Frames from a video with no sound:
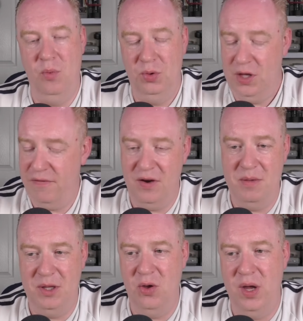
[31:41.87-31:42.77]
We'll definitely
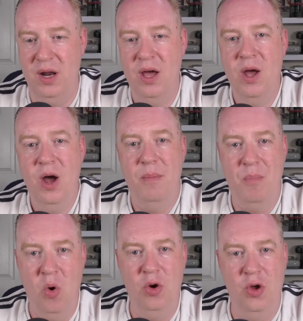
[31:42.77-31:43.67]
be doing
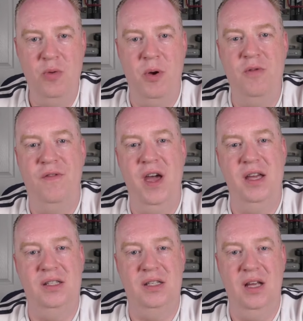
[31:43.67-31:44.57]
more new boot
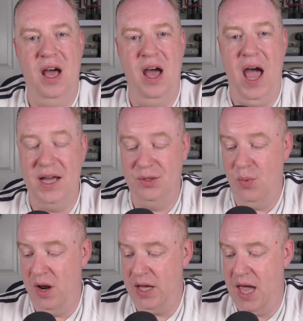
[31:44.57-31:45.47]
fairs as and
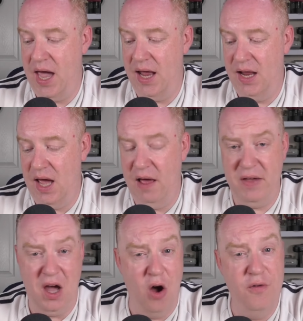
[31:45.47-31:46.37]
when I can. And I
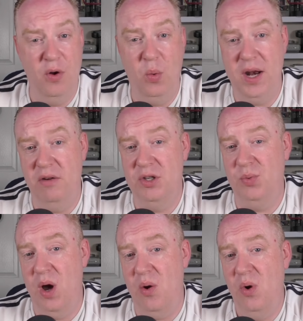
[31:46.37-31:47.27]
think over the winter as
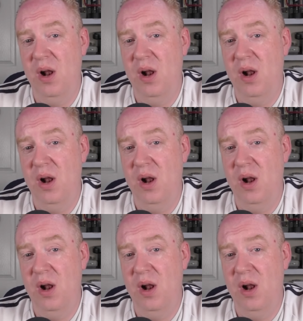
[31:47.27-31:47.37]
well,